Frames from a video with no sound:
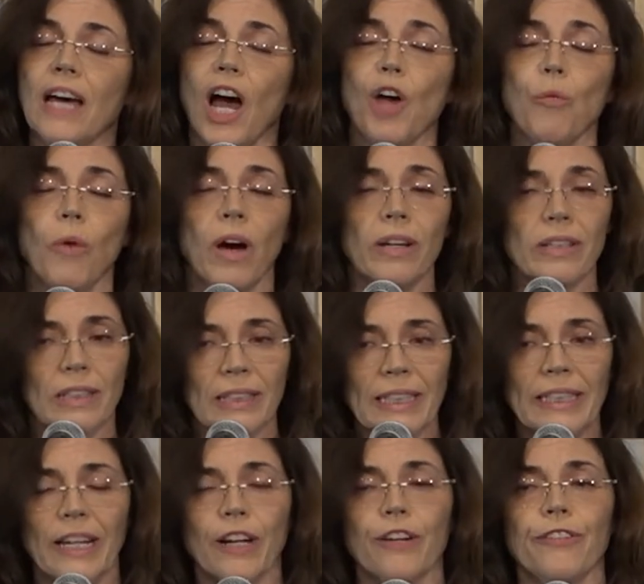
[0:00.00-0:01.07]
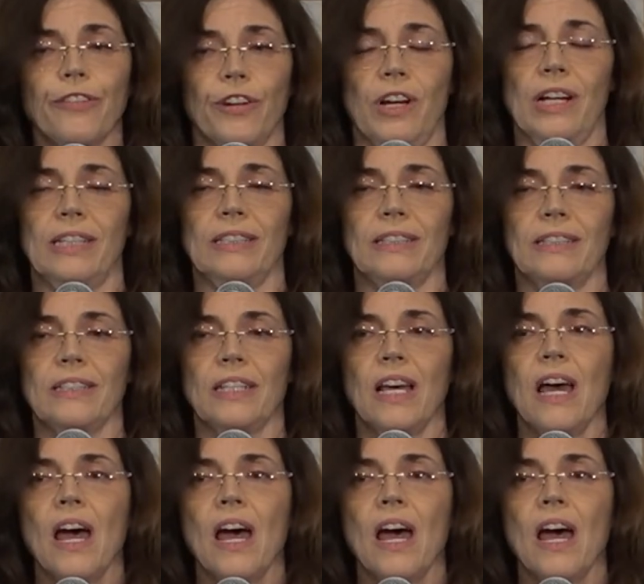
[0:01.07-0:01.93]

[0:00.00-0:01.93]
I want clean air for us.